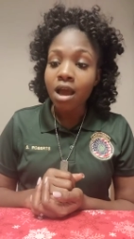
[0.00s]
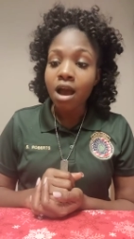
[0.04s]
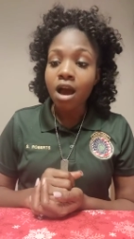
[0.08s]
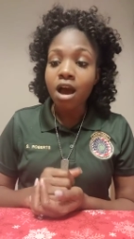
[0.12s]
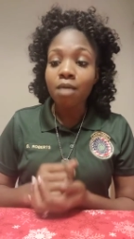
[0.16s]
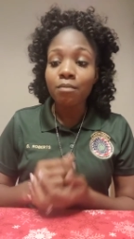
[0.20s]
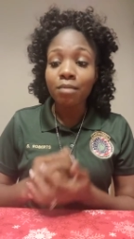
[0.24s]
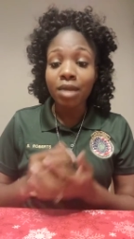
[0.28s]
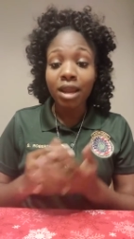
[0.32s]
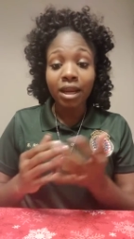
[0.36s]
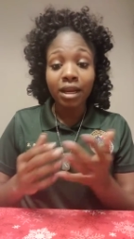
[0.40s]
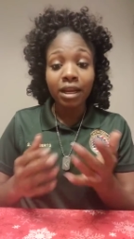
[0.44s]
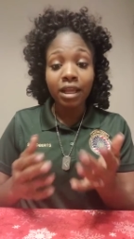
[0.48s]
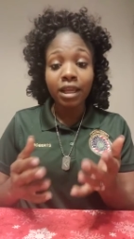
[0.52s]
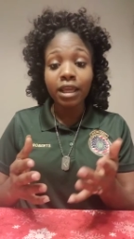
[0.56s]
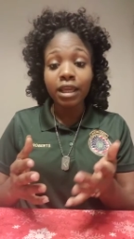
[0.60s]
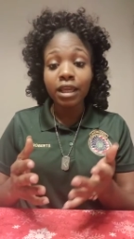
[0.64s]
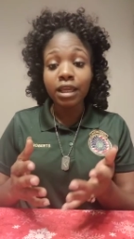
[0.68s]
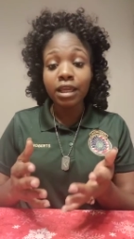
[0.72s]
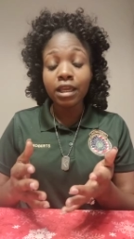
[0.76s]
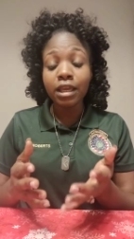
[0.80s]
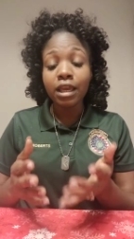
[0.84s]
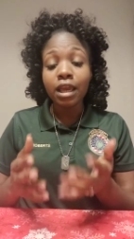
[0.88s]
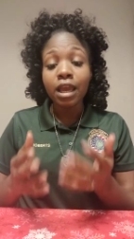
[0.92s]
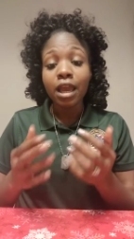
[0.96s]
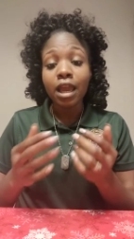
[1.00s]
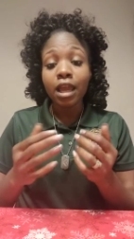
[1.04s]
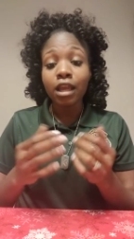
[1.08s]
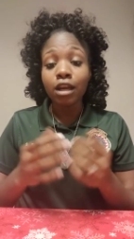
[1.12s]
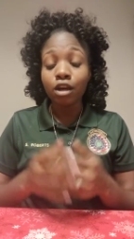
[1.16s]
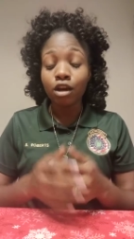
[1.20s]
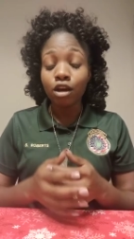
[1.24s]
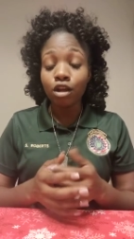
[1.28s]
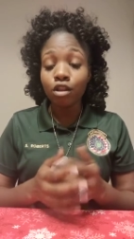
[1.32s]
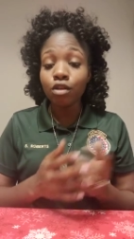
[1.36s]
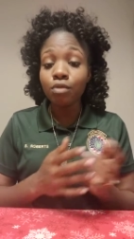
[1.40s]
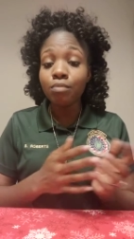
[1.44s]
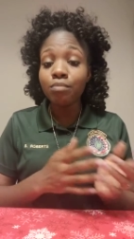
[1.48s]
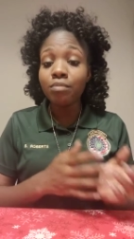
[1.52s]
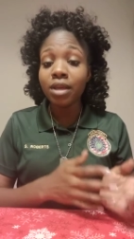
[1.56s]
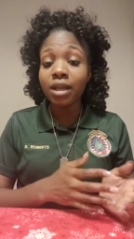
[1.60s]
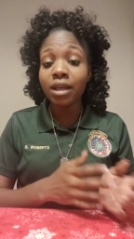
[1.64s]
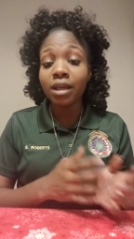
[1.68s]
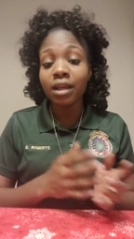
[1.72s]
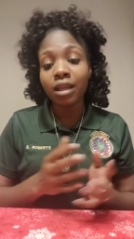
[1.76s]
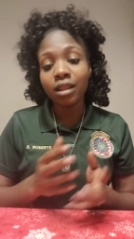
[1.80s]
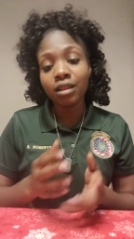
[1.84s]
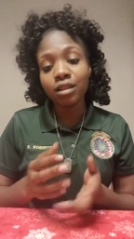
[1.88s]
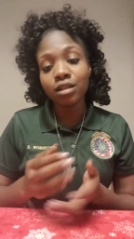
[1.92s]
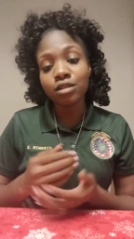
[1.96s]
Um, and he and other men
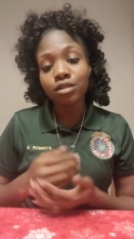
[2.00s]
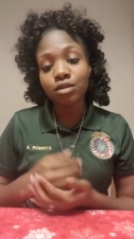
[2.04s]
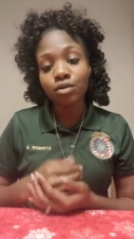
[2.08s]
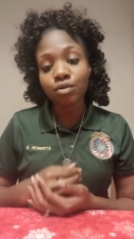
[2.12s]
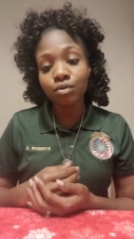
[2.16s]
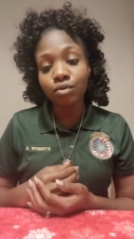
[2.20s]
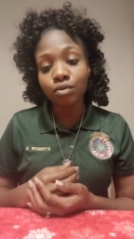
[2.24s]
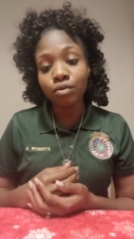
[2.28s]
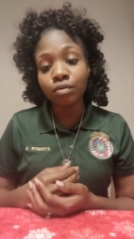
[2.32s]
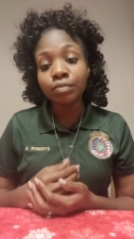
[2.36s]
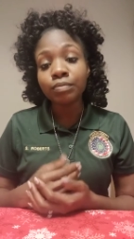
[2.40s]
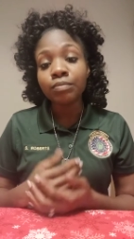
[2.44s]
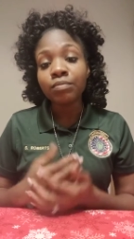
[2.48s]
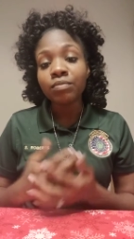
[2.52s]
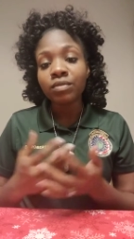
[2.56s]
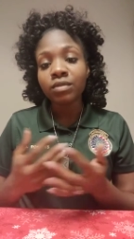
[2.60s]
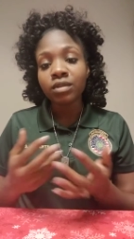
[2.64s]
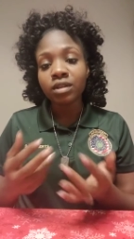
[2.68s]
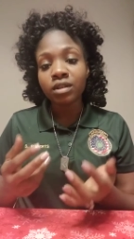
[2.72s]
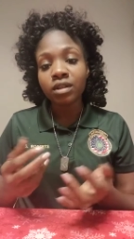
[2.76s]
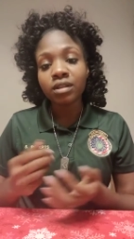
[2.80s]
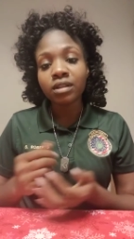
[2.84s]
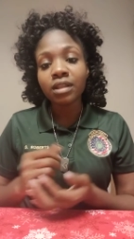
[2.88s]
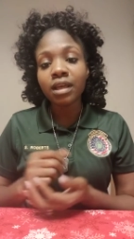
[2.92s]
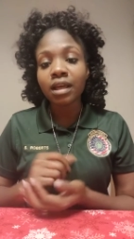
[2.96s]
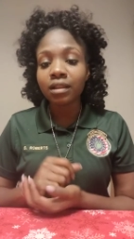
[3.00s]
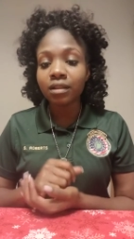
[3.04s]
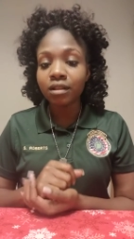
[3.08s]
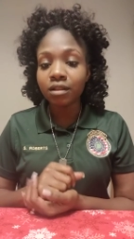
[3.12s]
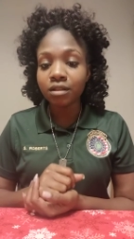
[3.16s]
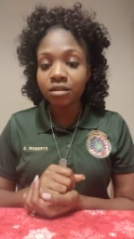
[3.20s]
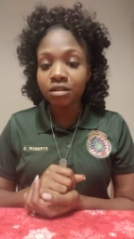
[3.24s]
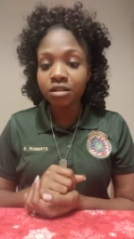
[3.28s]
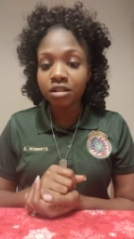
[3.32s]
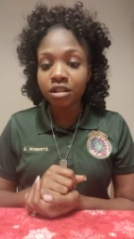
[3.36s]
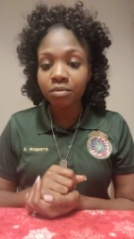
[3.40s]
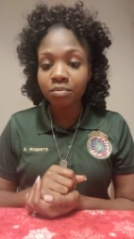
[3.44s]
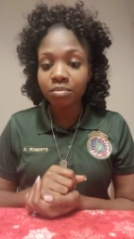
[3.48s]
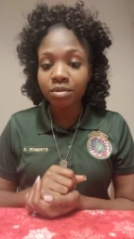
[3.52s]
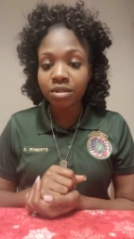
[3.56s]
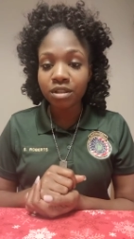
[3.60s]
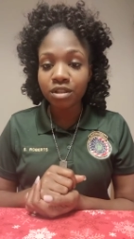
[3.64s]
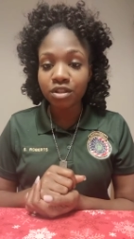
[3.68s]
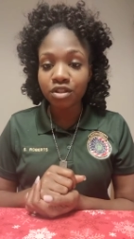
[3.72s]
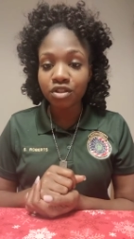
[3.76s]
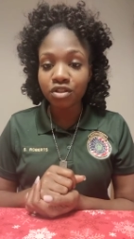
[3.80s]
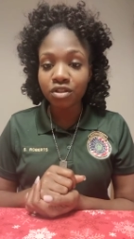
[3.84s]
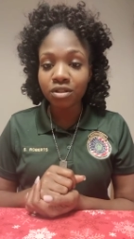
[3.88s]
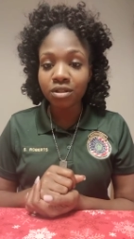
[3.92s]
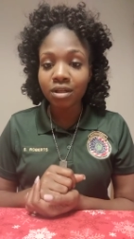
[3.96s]
in the school took that leadership
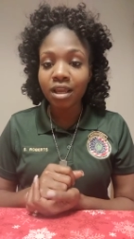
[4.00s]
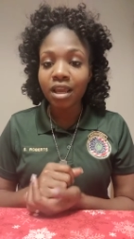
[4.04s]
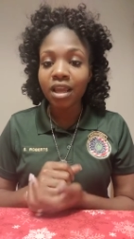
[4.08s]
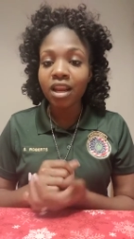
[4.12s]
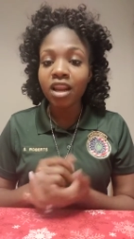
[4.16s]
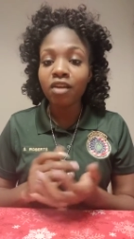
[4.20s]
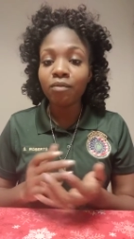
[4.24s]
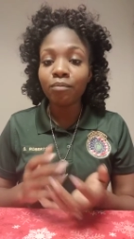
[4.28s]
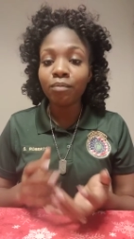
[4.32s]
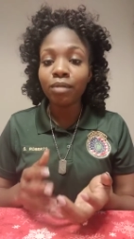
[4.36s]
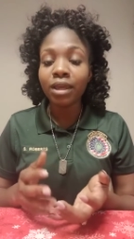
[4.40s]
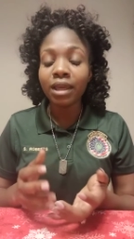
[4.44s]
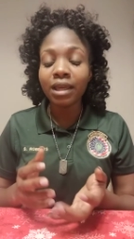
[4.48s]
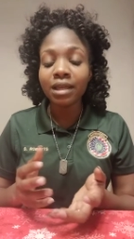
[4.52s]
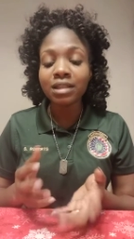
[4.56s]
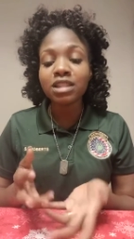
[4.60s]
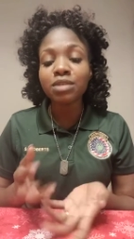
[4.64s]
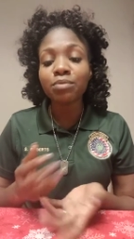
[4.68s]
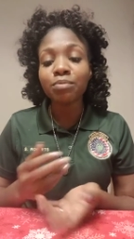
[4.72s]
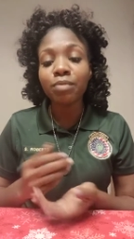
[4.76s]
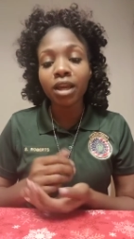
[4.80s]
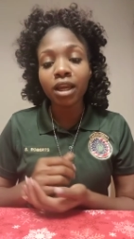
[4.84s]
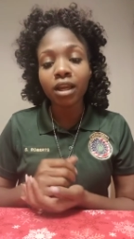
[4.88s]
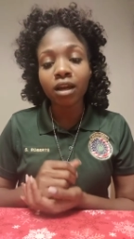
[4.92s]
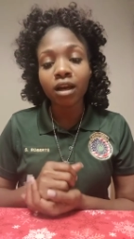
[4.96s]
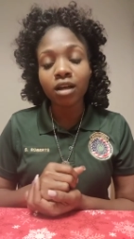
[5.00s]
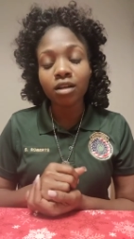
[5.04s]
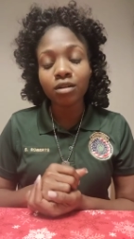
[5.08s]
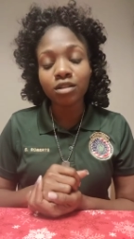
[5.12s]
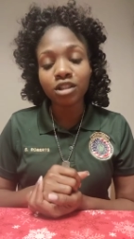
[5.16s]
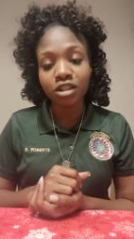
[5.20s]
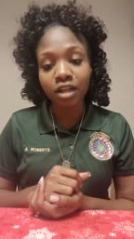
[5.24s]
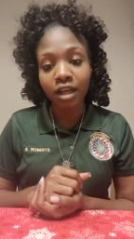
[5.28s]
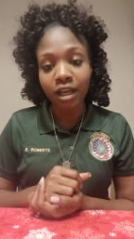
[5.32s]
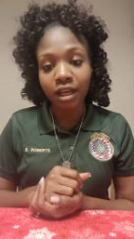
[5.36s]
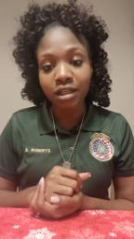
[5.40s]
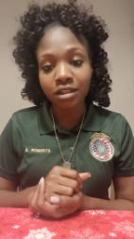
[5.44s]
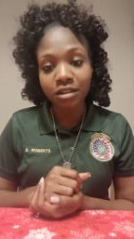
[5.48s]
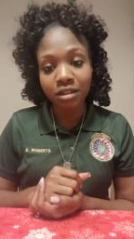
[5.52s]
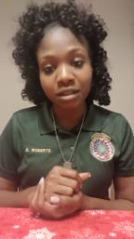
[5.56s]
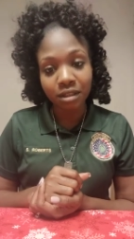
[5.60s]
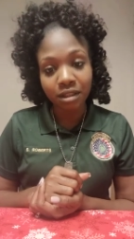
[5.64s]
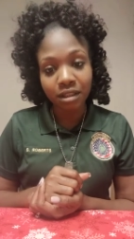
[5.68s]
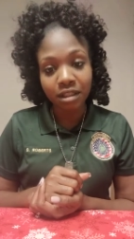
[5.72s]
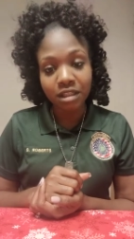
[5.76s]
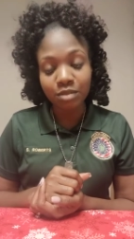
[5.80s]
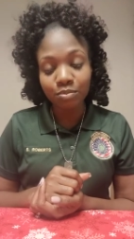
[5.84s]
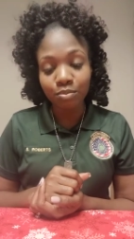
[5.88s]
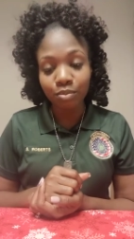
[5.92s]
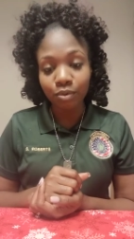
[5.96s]
position and have began to make a change in
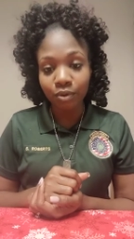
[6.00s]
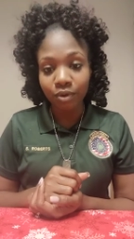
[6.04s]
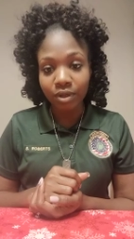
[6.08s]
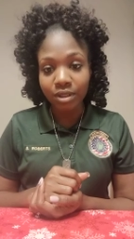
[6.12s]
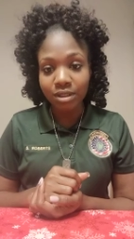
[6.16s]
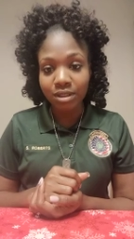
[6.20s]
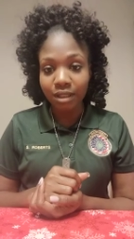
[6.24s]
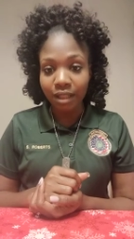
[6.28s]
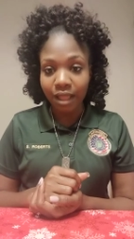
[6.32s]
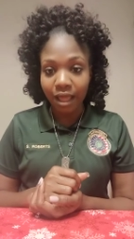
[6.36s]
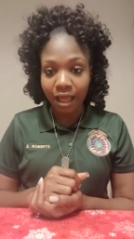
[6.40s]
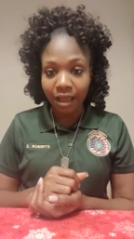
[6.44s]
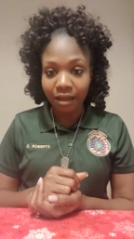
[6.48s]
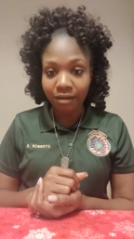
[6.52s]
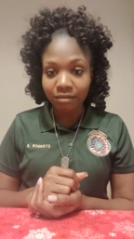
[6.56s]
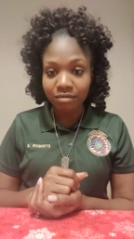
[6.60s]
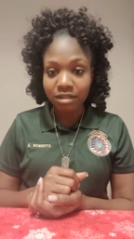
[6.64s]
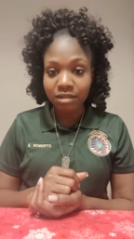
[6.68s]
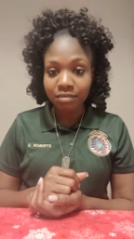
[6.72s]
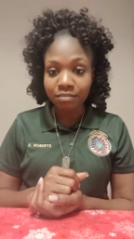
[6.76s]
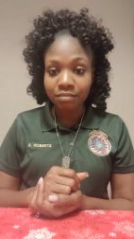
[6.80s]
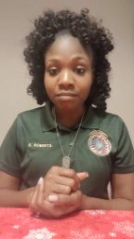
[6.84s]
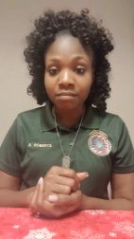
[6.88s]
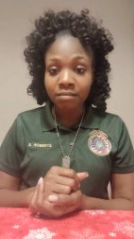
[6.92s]
these boys' lives.